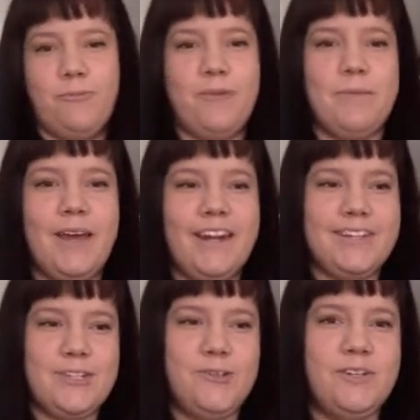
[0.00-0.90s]
we made
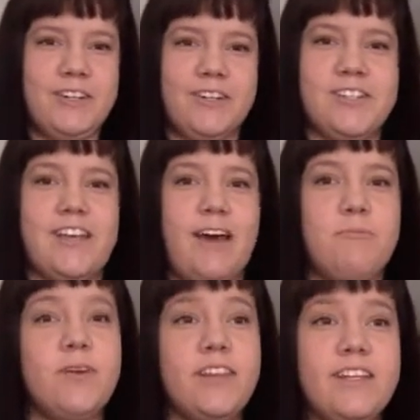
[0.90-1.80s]
it two years. I
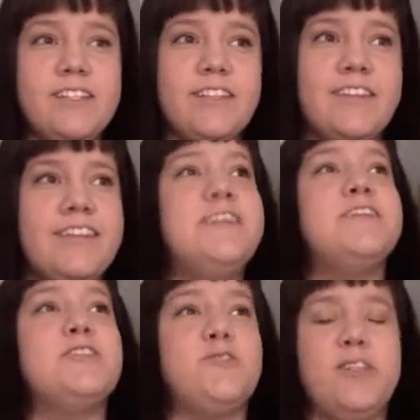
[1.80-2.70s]
really didn't
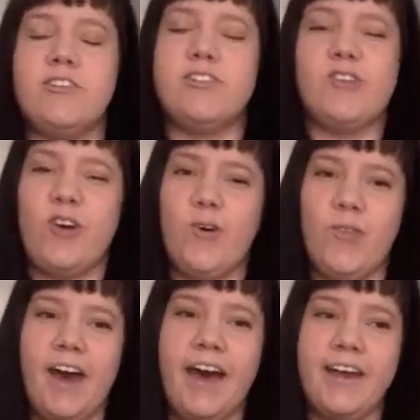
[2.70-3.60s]
think two years ago
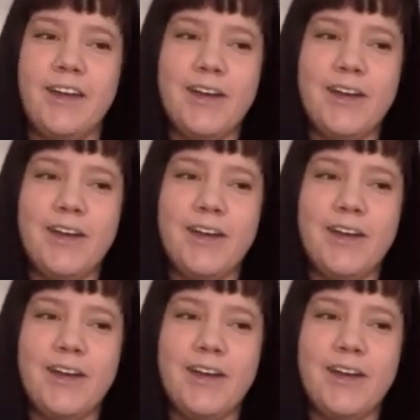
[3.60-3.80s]
that